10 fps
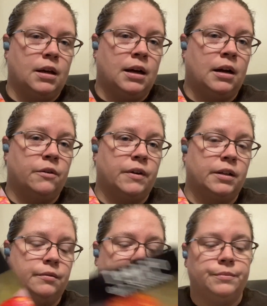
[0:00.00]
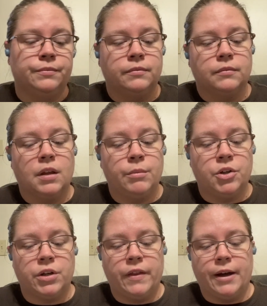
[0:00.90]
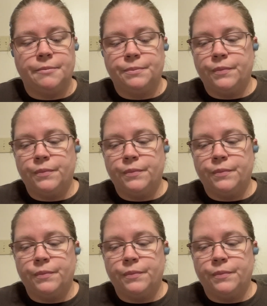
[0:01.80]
How fun. I'm going to try that.